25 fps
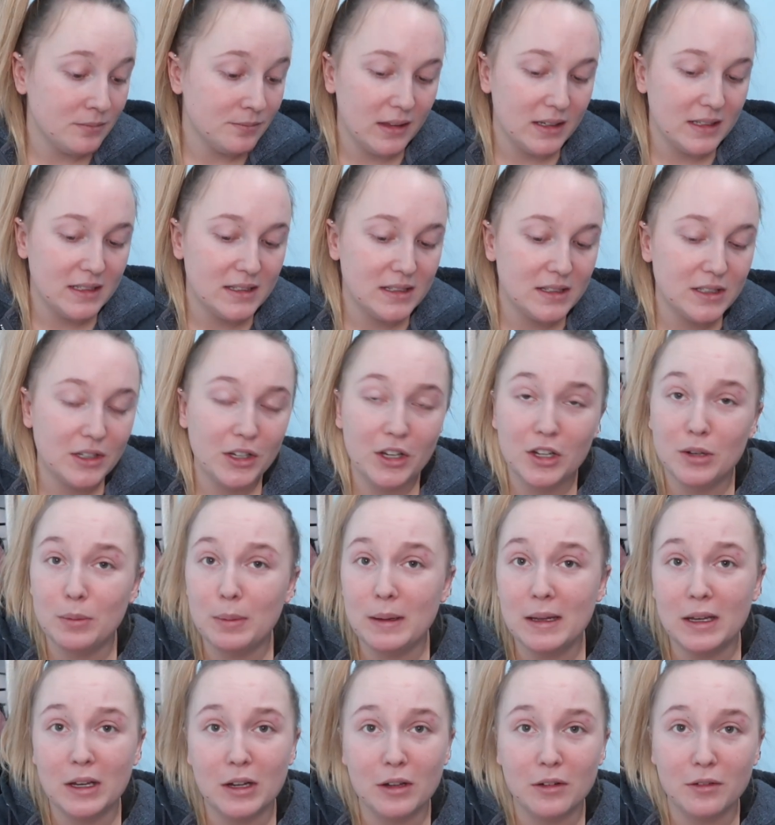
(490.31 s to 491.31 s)
this could
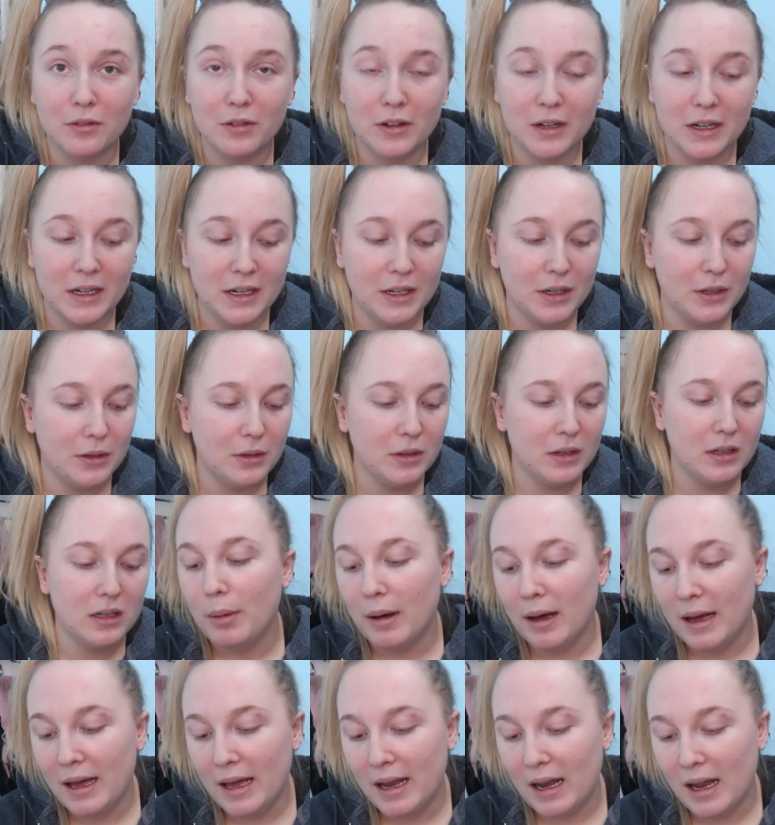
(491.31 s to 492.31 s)
be good for you,
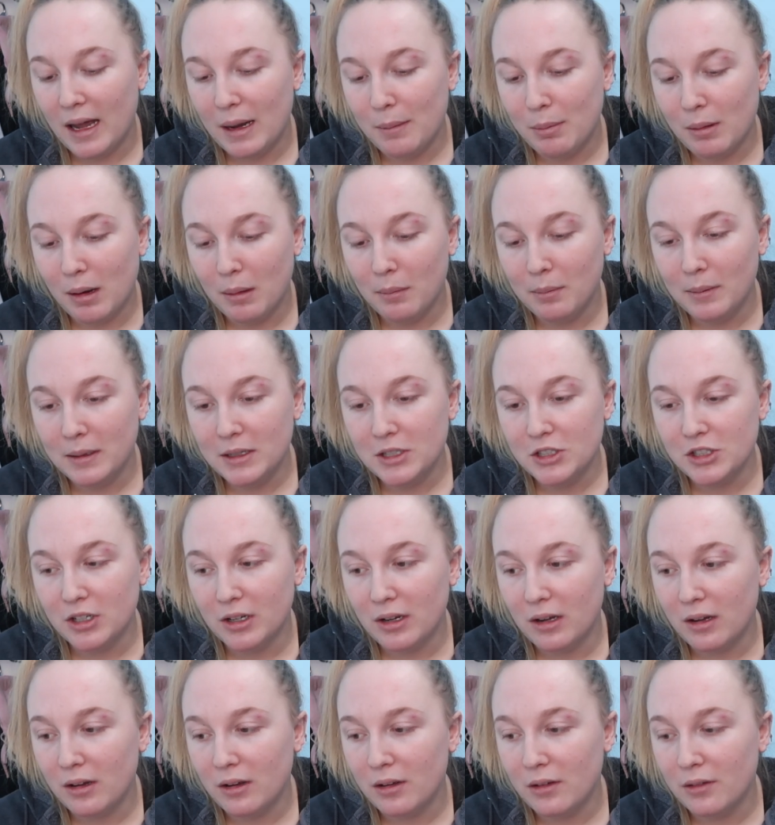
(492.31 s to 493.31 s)
but I probably should
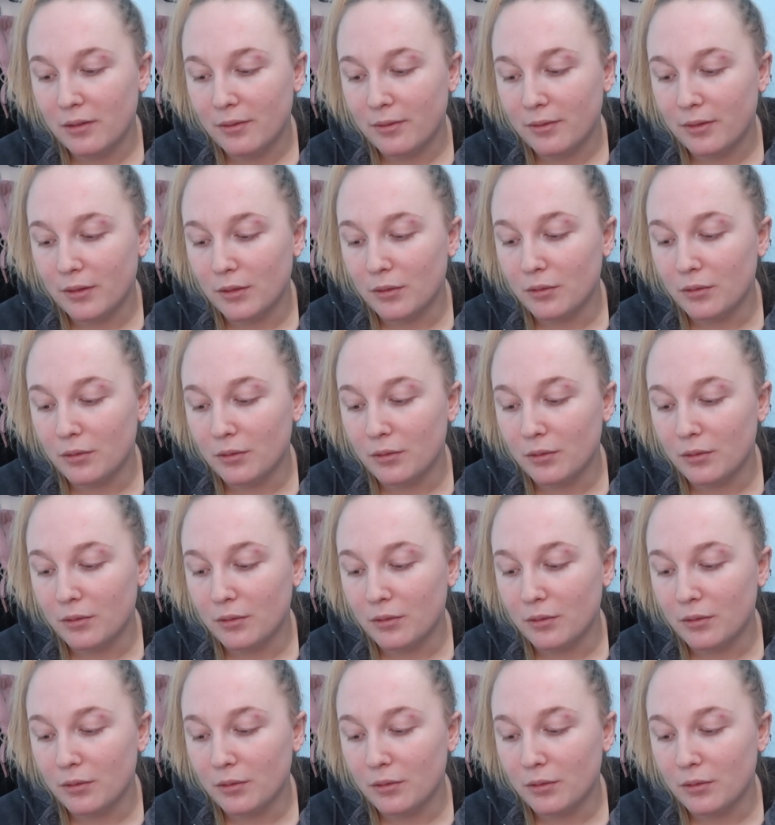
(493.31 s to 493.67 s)
have